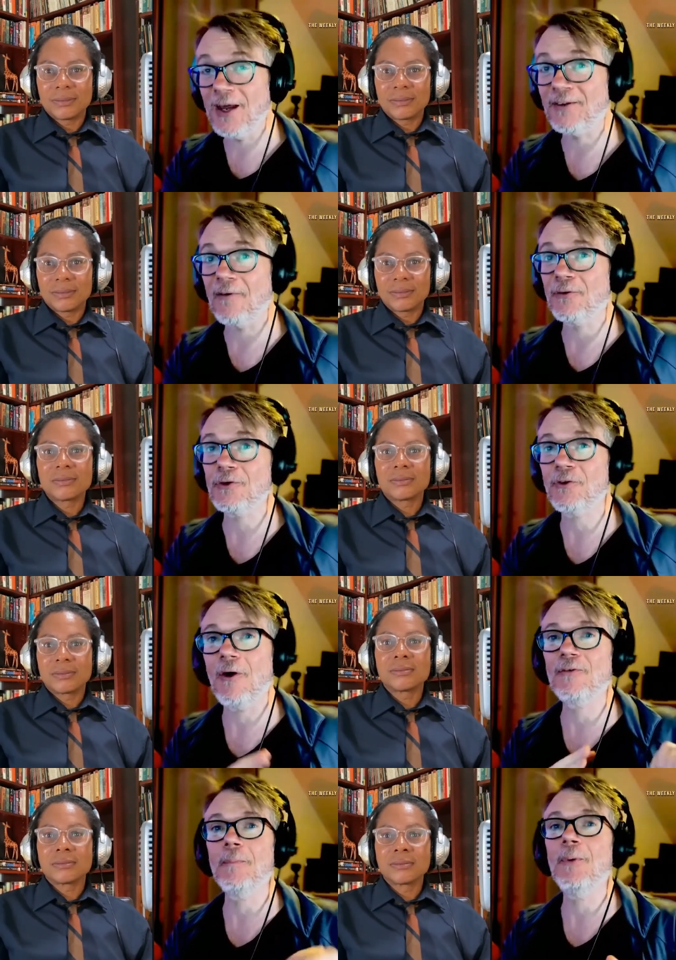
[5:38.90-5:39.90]
Speaker 1: that first
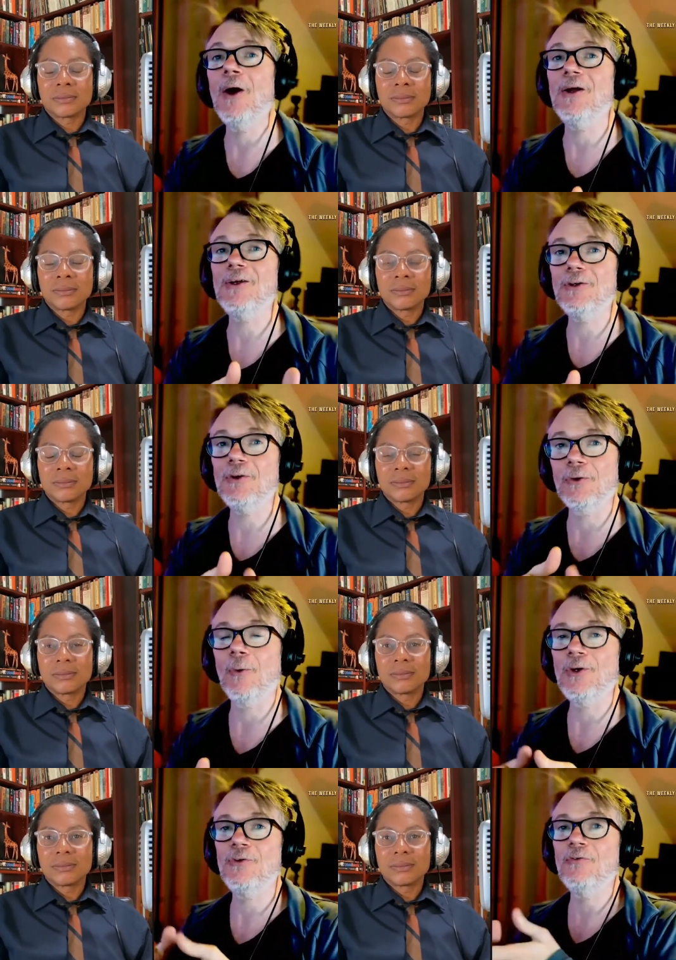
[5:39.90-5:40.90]
offer, but mm -hmm. you're
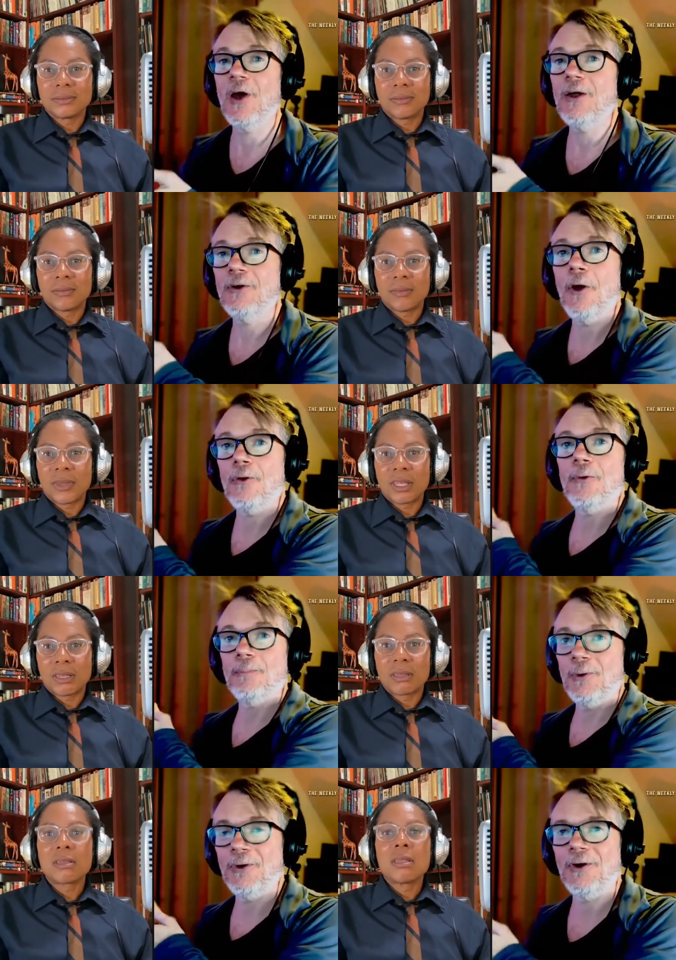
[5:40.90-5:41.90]
going to vet other.
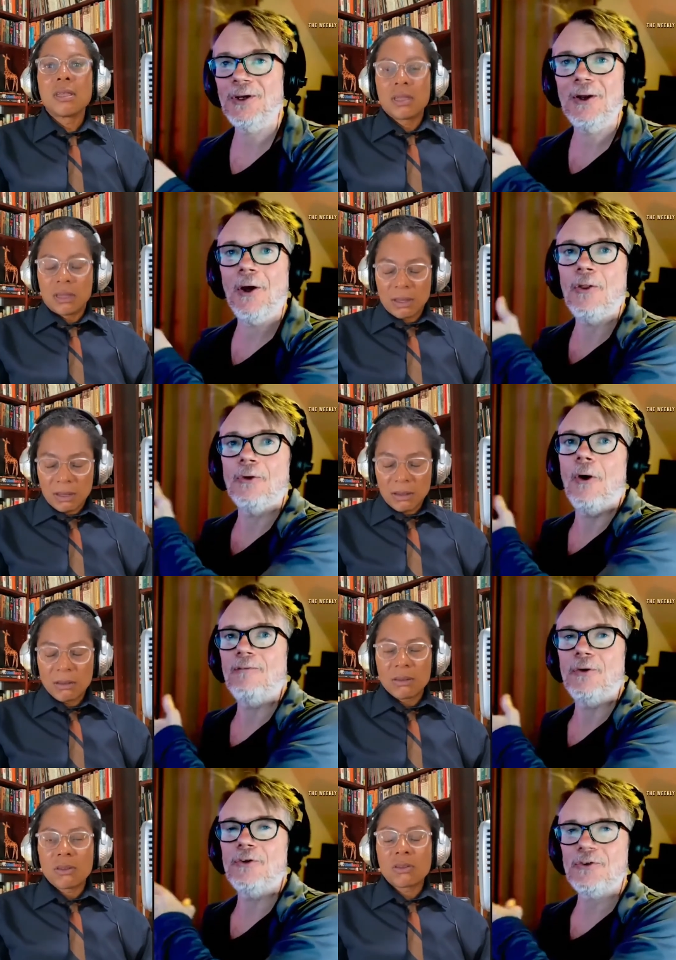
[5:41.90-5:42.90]
You're going to get other
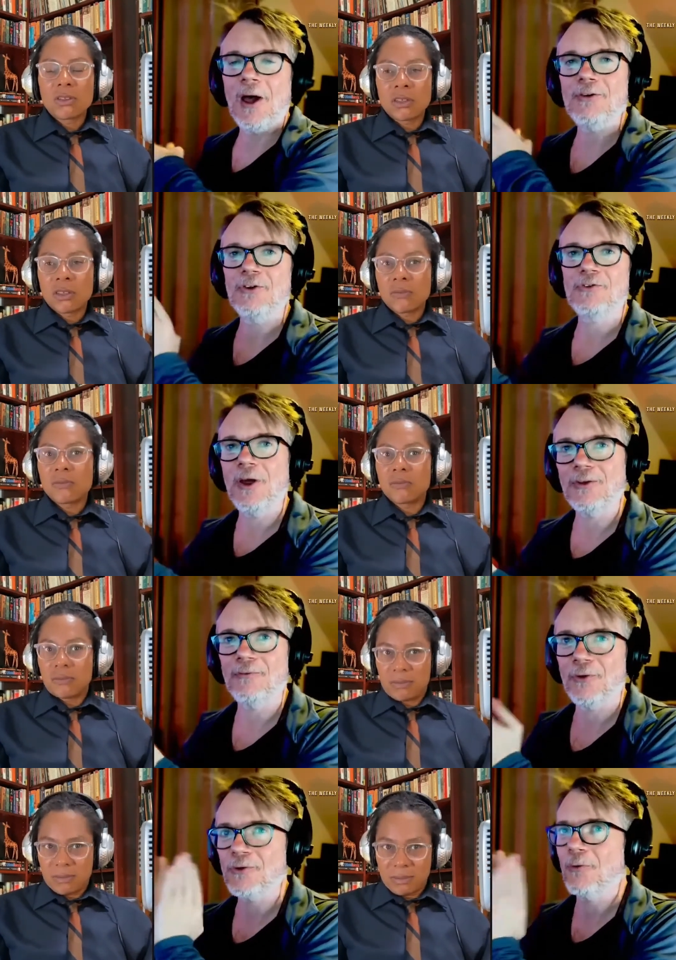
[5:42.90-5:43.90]
offers, not just take the
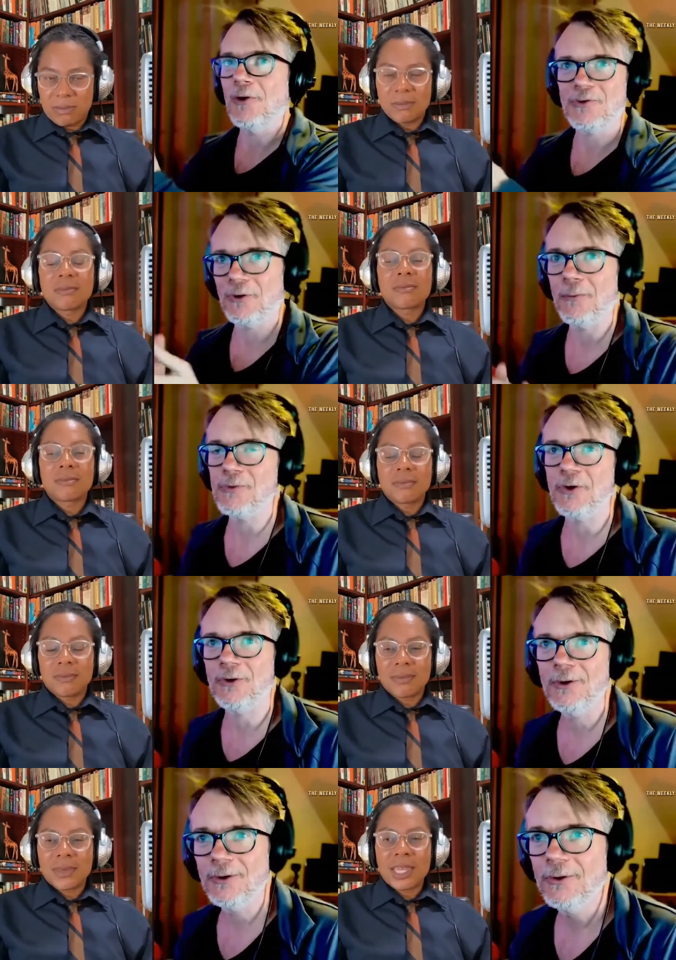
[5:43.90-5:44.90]
first one as it comes in.
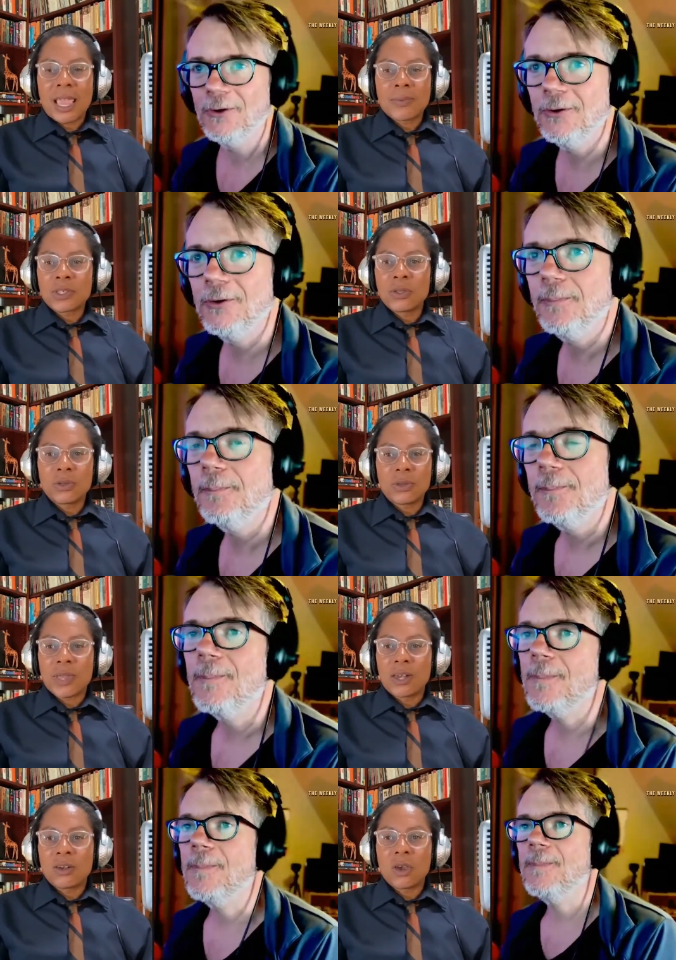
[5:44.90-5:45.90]
Speaker 2: Absolutely, you
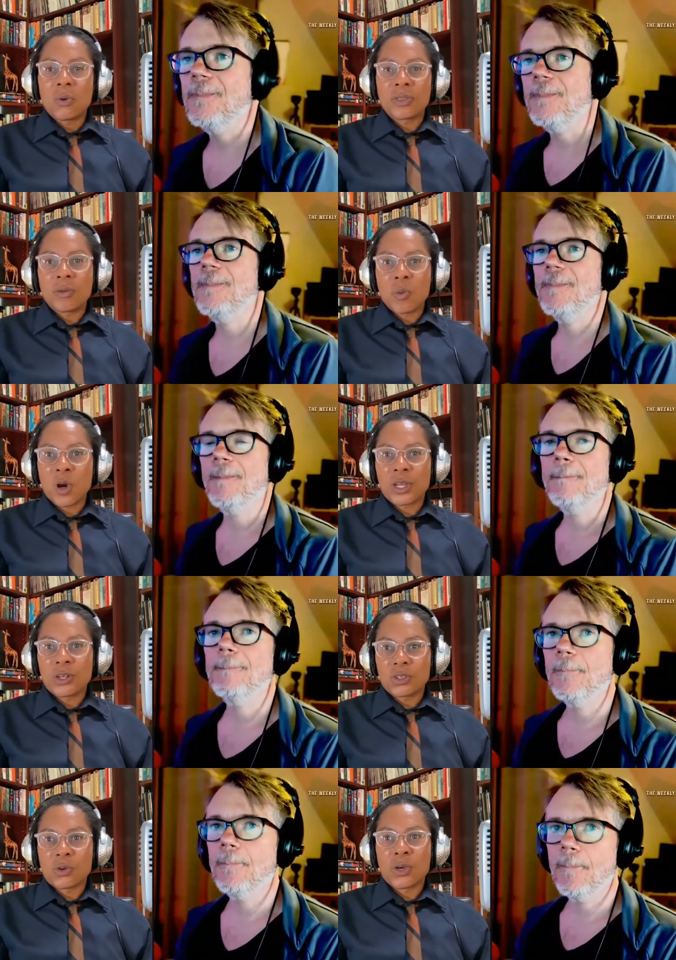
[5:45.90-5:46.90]
got to know what the market
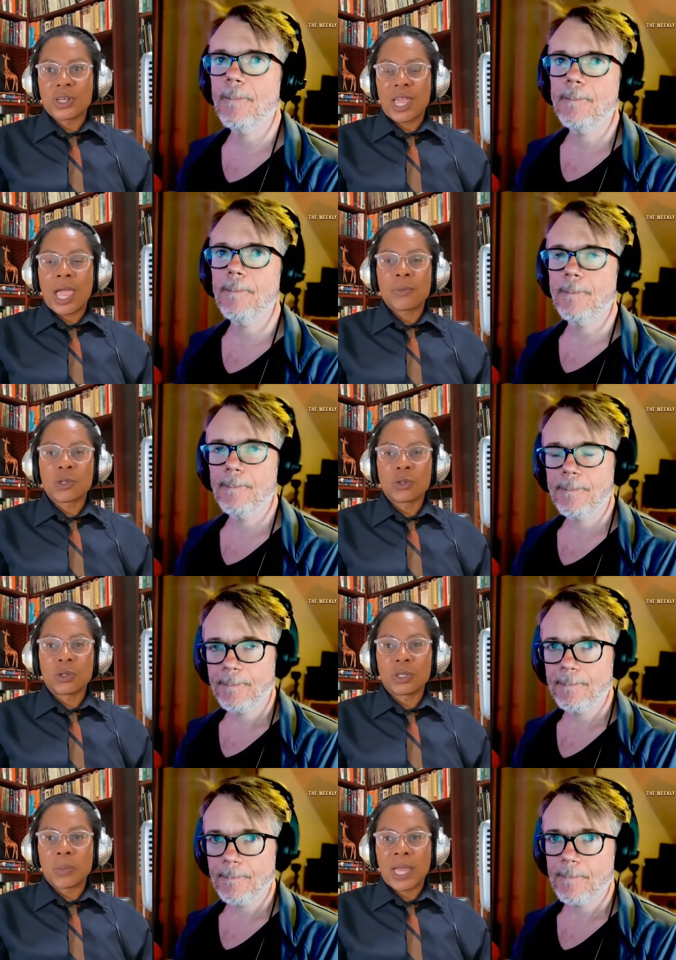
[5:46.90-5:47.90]
is going to
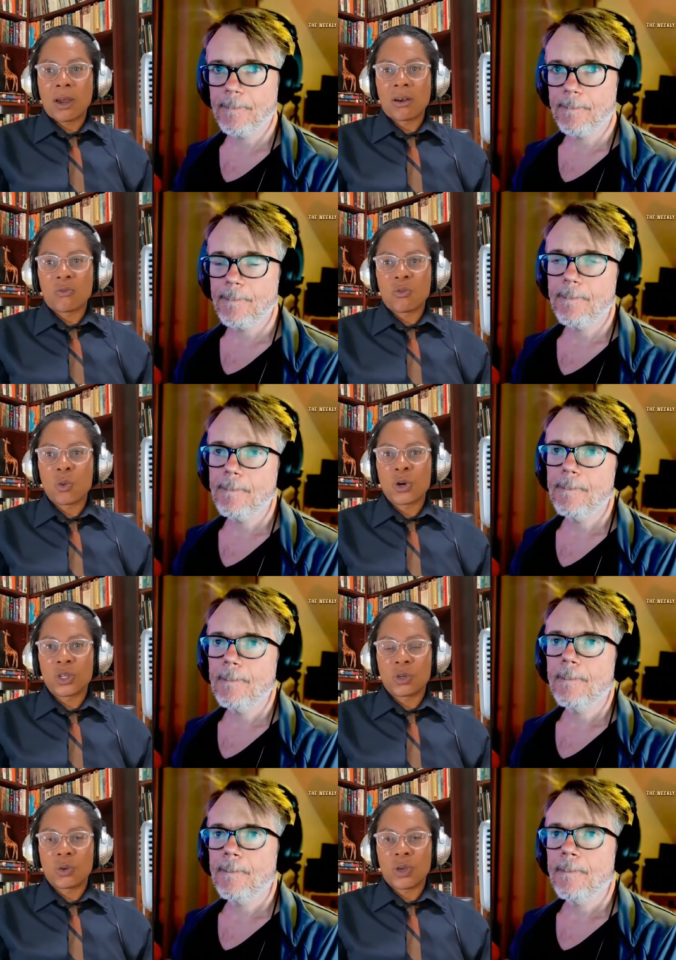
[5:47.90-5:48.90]
absolutely bear for
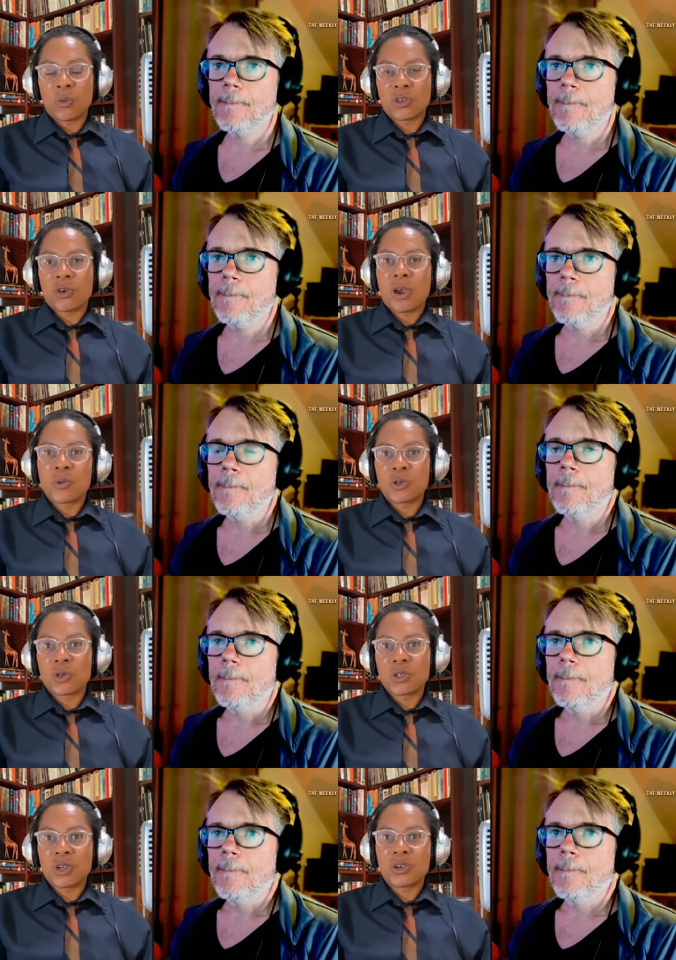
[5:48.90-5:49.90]
you and what your
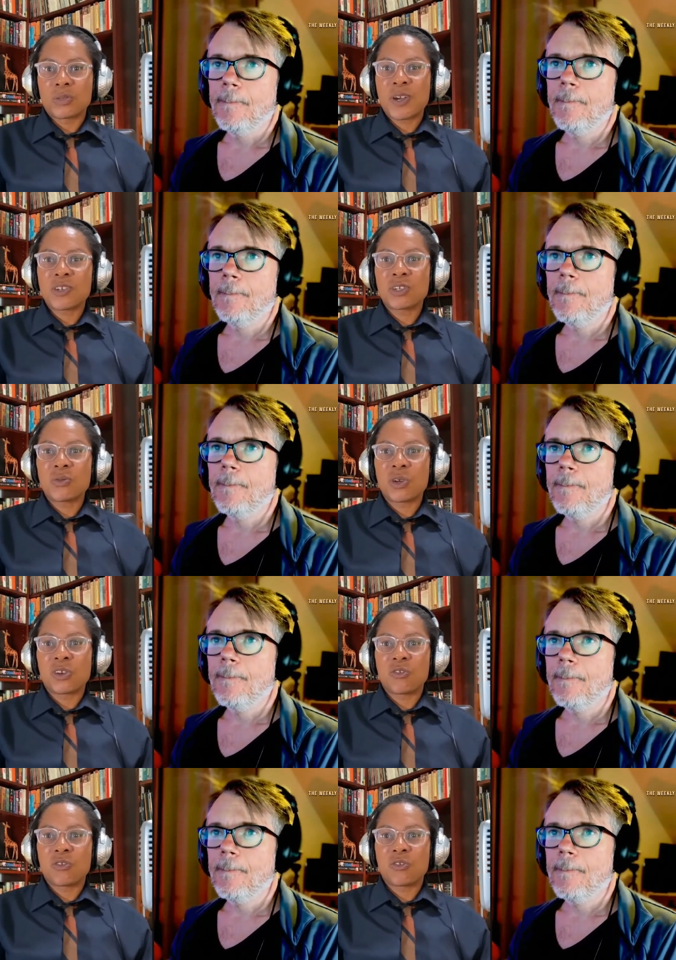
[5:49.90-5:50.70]
opportunities are, especially when you've